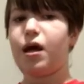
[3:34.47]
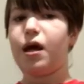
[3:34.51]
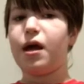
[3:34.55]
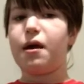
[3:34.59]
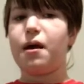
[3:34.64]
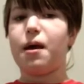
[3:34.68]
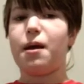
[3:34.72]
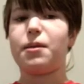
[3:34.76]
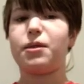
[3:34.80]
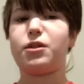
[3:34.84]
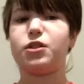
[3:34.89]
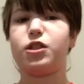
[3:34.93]

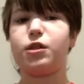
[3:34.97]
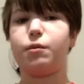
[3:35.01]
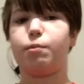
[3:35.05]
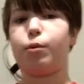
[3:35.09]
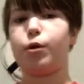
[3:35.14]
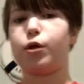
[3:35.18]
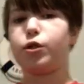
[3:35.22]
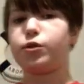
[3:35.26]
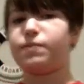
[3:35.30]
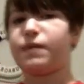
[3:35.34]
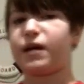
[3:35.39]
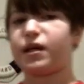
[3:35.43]
and then she
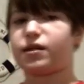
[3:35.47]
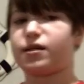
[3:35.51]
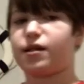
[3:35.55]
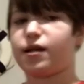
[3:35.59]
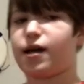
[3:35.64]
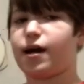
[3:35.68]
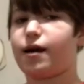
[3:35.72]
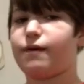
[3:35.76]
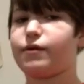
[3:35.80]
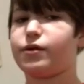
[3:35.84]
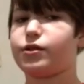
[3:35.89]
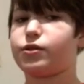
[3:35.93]
pulls back the
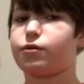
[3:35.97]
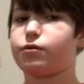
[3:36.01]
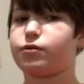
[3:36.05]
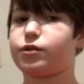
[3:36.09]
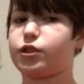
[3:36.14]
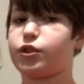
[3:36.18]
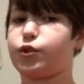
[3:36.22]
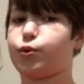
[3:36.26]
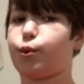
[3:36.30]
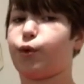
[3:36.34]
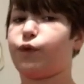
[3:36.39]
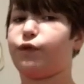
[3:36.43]
covers only
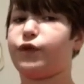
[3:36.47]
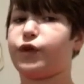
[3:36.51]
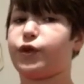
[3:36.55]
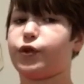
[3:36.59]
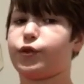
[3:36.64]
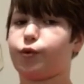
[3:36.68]
to reveal the